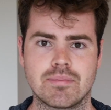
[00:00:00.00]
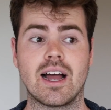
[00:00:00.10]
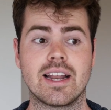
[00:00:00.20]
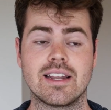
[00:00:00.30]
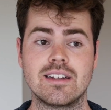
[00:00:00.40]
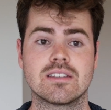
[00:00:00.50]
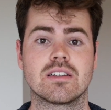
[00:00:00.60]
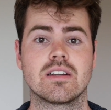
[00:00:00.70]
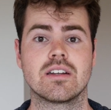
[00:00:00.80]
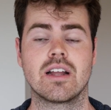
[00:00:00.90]
I need to
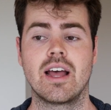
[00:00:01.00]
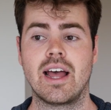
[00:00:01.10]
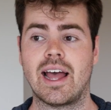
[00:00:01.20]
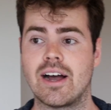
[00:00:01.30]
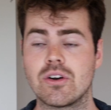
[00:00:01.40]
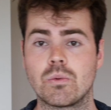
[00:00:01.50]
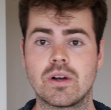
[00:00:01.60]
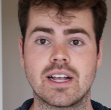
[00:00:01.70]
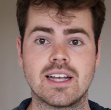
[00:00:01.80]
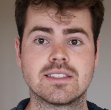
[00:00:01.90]
learn how to
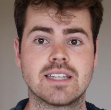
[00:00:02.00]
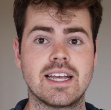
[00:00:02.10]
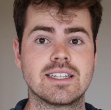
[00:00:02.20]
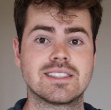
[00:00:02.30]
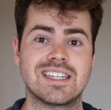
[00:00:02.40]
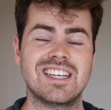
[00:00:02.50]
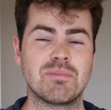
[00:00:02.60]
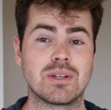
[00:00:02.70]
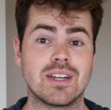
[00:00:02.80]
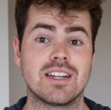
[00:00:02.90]
work as a team and,